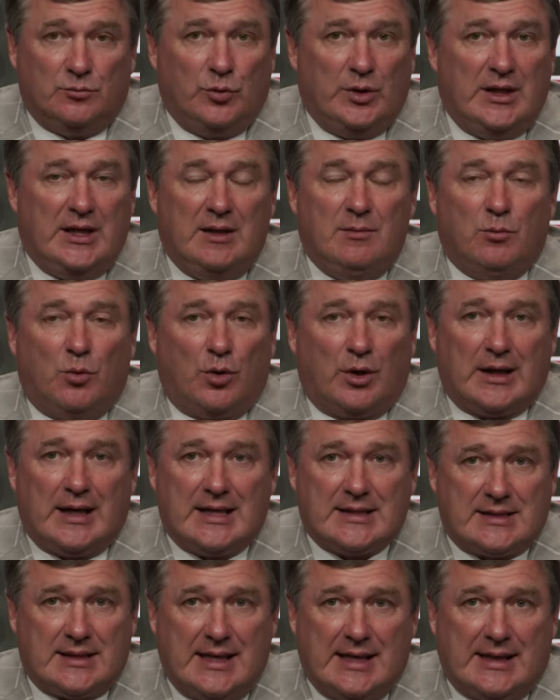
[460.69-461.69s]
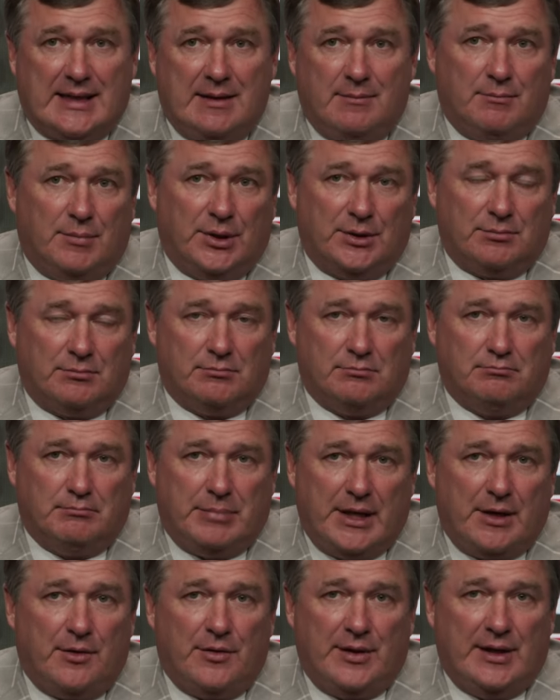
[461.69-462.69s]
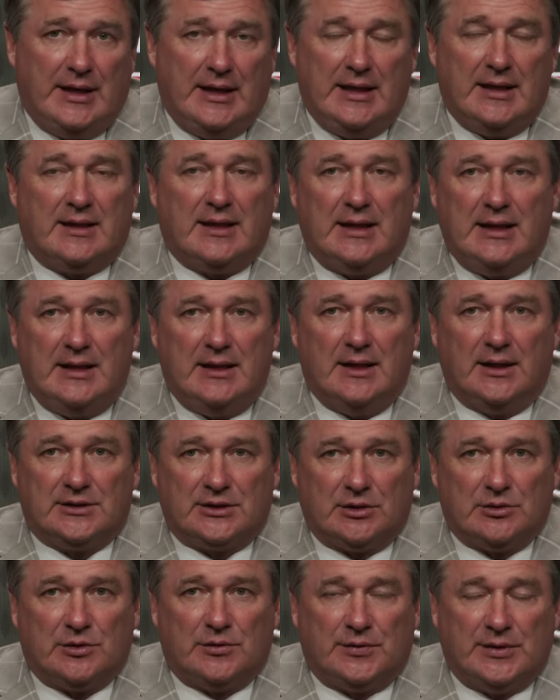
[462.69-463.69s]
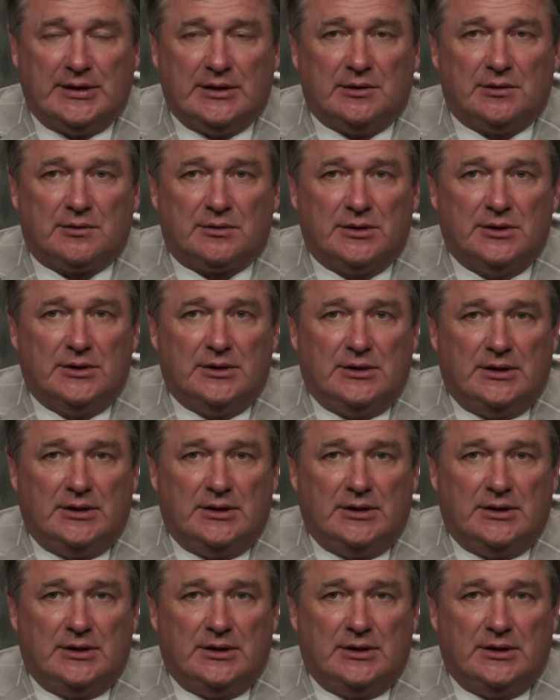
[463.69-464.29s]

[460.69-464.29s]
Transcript: We need more guys like him, but better than anything he does on the field